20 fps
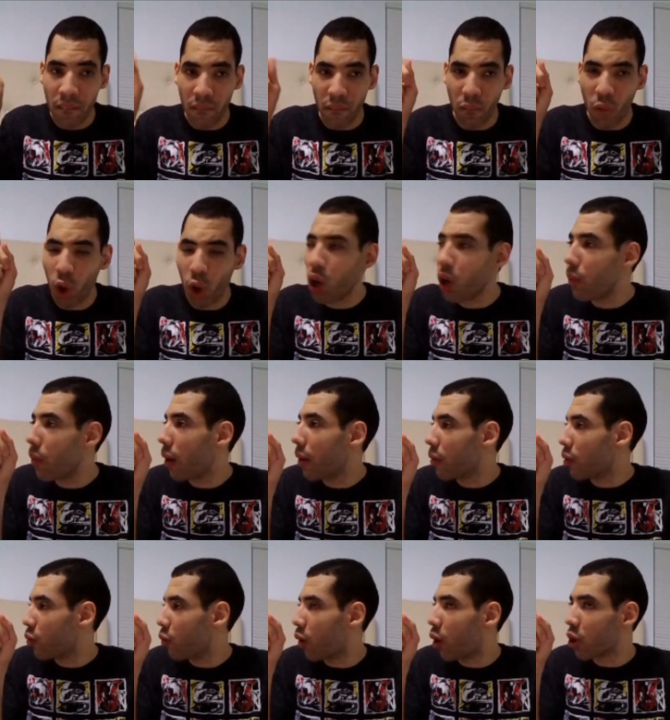Logan might
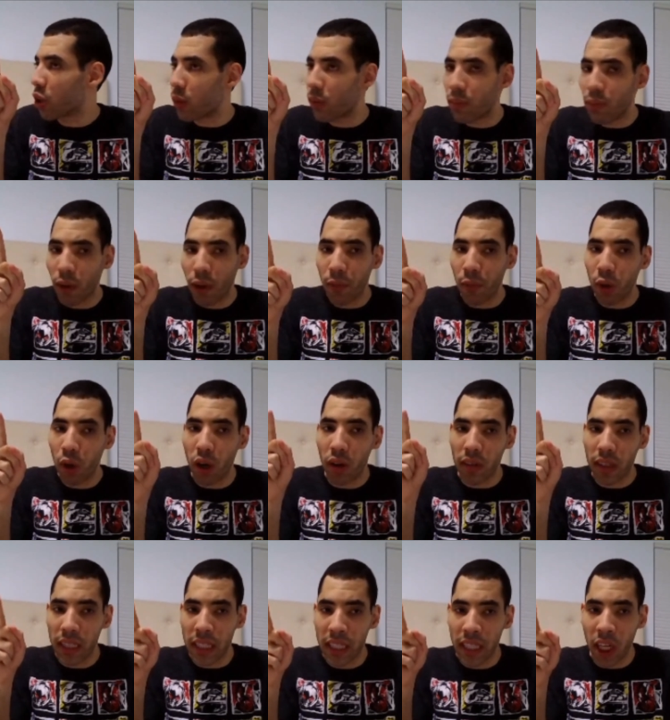be one of my favorite movies
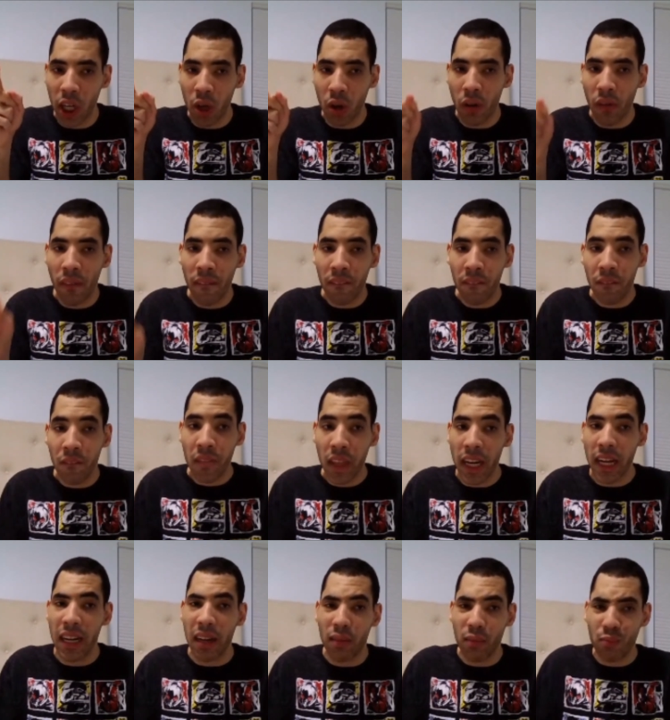of this year.
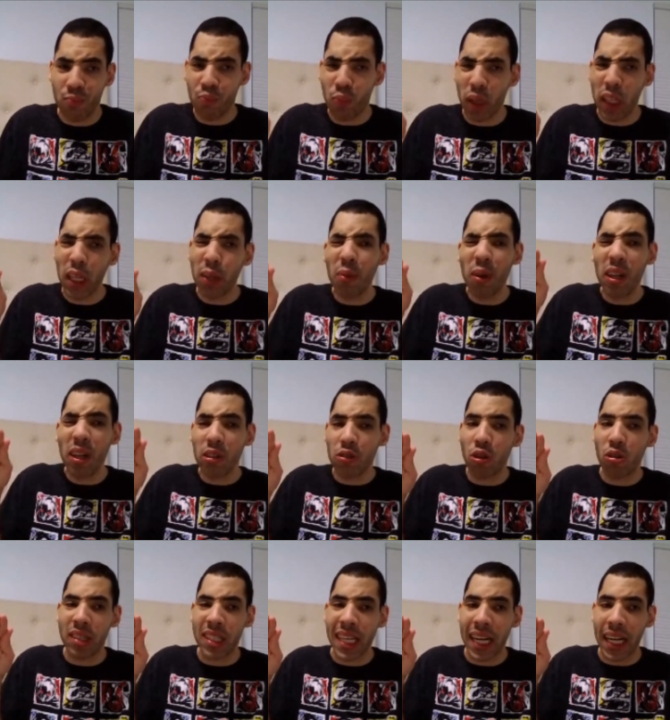But this movie is a
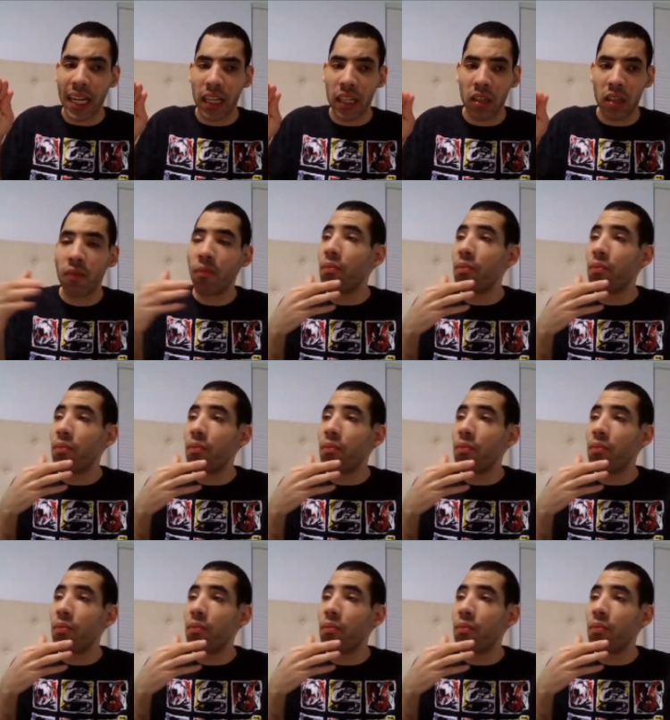close second.